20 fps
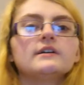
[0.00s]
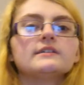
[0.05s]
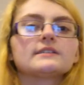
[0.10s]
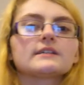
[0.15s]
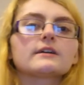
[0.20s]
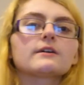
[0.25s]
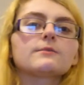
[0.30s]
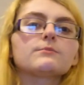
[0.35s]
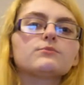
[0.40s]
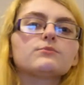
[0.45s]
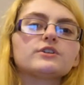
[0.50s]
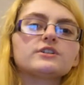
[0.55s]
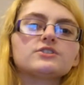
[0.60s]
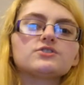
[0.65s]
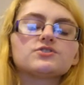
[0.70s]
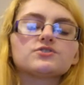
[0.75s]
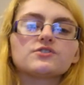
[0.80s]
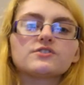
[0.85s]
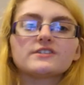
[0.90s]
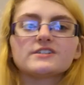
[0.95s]
It's I'm
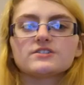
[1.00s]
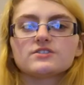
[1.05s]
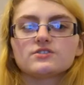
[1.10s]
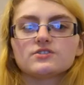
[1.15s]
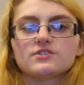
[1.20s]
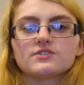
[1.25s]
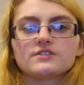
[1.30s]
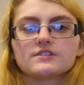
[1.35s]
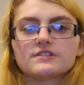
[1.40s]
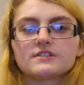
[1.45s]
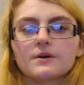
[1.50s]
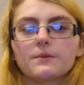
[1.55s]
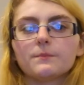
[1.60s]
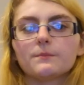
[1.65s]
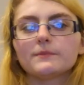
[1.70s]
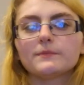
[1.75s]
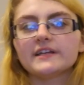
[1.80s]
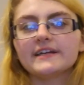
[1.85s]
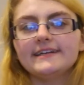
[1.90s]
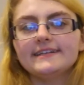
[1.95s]
pretty sure there's just
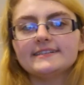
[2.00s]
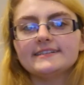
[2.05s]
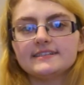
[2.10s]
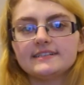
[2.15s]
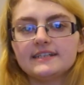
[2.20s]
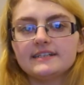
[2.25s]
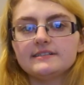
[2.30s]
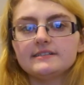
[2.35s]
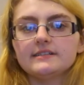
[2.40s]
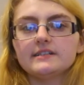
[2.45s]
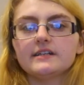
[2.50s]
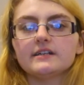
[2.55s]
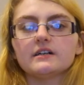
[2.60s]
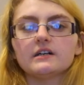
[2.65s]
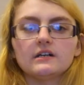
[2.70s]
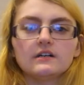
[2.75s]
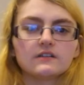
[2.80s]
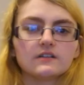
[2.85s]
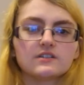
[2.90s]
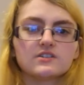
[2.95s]
some place in
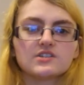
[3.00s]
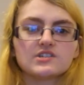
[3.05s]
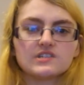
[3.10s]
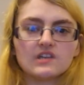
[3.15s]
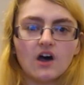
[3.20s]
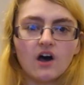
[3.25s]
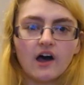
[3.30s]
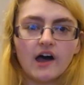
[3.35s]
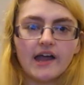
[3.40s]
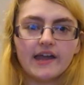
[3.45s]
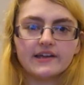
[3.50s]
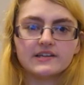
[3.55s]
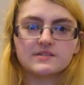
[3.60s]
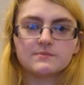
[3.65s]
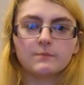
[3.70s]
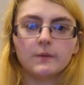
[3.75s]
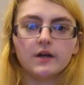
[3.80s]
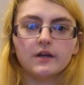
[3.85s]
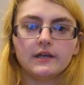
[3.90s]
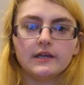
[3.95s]
India that just
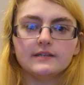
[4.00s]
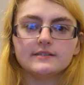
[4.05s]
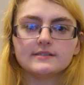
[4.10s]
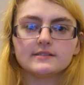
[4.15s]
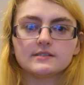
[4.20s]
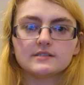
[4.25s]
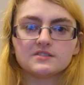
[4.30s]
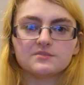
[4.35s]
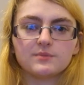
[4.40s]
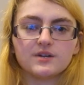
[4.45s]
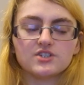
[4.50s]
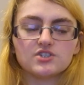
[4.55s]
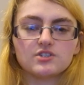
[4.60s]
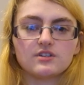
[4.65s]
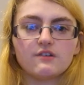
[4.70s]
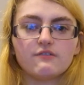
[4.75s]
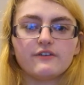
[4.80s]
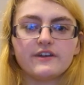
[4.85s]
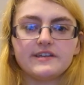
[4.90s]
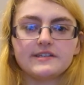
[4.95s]
hires monkeys to
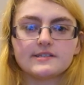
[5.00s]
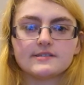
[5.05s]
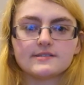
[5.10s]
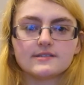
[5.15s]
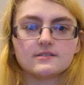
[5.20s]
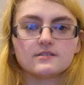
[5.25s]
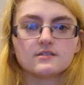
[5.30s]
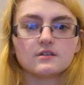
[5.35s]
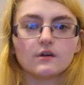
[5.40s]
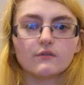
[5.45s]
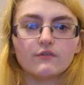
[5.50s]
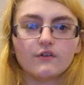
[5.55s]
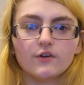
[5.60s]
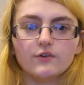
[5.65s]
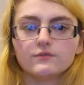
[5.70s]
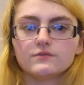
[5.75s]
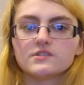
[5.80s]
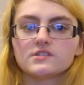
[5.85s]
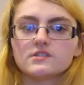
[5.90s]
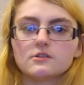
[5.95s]
smash their faces into
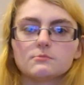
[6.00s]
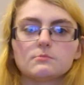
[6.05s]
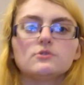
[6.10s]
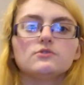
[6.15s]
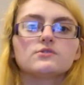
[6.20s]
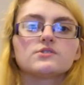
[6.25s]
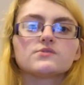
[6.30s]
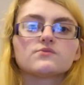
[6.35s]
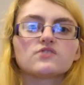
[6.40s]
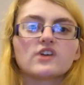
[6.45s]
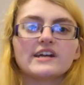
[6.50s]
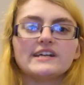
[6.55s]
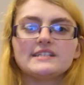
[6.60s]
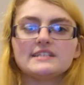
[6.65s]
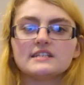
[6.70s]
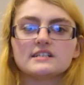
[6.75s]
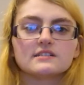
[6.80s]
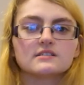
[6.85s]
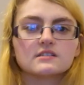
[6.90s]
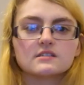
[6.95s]
phones to boost
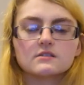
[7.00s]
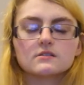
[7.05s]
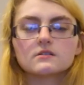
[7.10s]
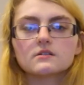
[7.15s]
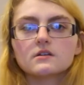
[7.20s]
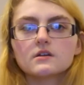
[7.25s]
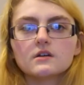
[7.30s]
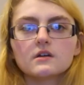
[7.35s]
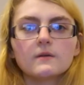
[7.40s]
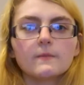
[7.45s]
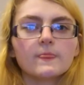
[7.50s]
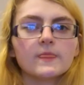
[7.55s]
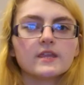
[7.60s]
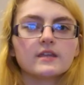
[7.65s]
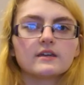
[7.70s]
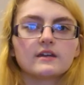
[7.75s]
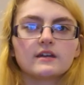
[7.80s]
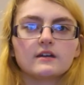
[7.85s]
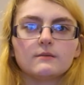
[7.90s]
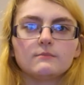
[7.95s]
ratings.
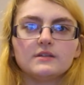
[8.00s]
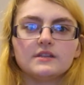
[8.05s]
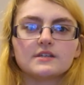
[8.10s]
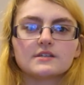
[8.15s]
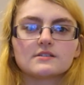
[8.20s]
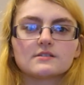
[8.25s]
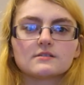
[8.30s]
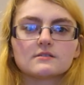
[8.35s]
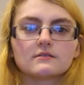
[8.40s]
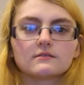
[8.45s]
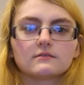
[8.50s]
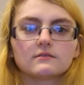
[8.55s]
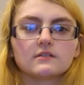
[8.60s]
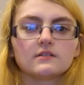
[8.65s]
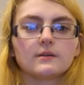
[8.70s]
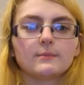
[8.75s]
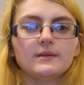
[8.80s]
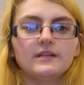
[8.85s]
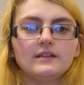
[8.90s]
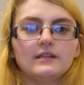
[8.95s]
I
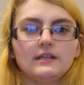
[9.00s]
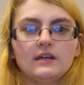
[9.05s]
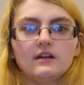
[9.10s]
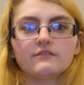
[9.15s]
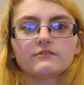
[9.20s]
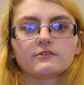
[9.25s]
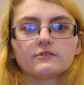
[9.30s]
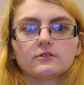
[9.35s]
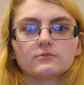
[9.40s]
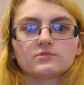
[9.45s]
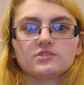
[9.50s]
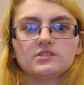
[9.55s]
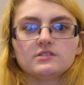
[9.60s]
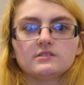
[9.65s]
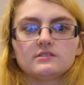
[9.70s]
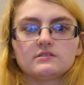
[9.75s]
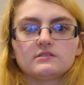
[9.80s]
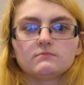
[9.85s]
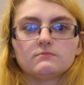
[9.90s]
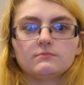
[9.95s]
mean, the other option
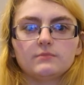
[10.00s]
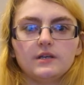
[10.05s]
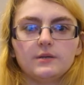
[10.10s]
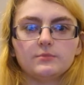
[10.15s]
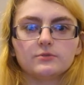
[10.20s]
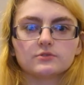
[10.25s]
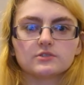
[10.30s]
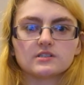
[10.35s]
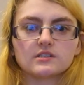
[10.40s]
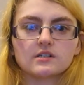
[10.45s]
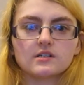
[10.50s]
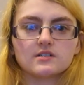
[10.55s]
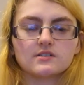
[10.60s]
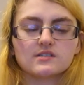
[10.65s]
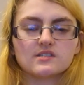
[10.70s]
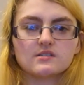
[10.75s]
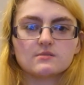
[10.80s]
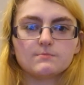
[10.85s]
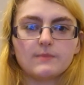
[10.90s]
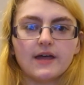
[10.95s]
is people just
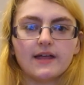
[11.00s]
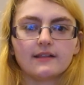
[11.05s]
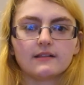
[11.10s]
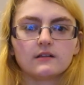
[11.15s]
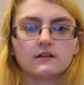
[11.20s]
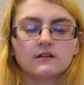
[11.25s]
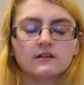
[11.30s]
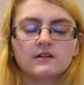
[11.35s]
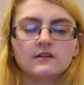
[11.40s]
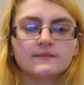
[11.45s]
can't spell.